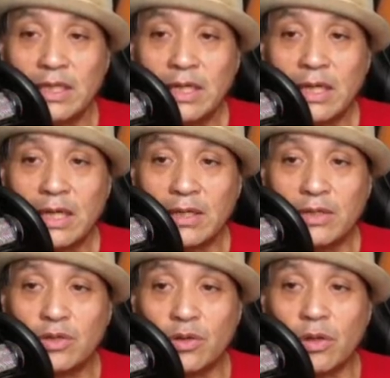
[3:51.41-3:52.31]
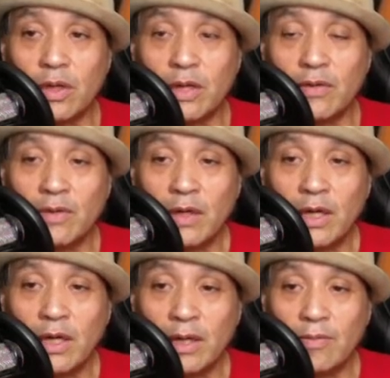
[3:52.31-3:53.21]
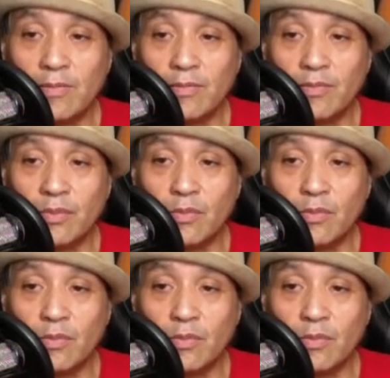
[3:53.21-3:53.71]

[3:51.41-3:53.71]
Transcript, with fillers: and the joy of um,